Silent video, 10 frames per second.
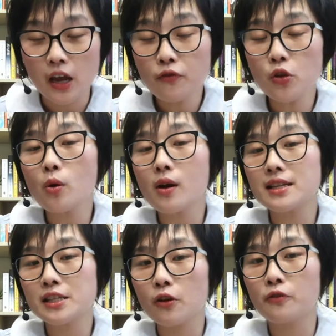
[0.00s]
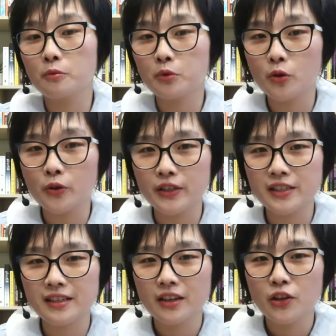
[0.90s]
If you are
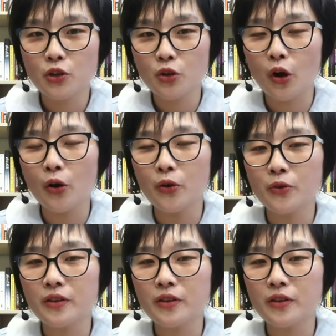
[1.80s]
self-employed, you know